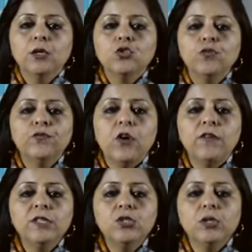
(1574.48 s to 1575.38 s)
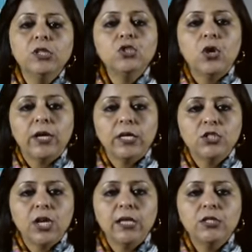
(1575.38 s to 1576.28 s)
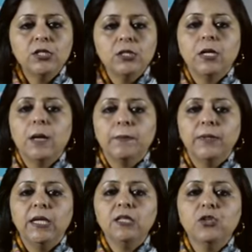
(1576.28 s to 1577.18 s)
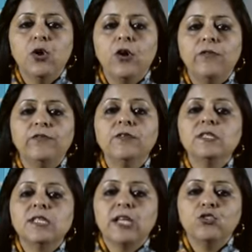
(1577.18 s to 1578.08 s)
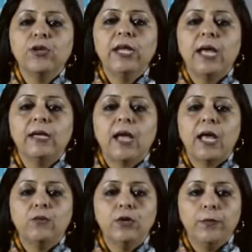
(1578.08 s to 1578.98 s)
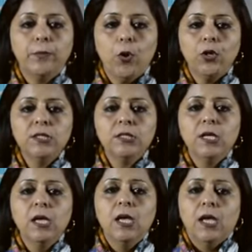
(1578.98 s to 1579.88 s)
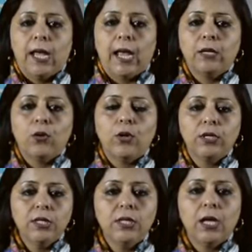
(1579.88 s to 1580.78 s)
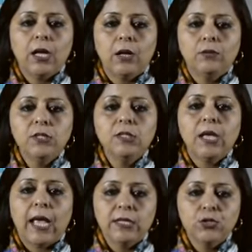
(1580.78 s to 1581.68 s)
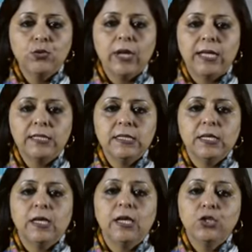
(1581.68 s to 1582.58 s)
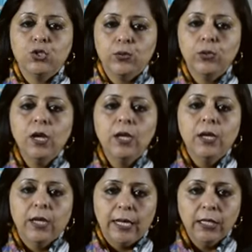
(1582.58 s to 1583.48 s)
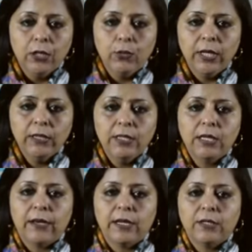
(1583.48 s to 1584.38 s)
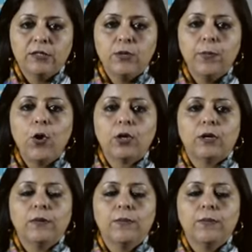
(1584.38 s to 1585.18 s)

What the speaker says: to forward to the stock exchange companies of statutory and annual reports and audited accounts as soon as issued, including the director's report.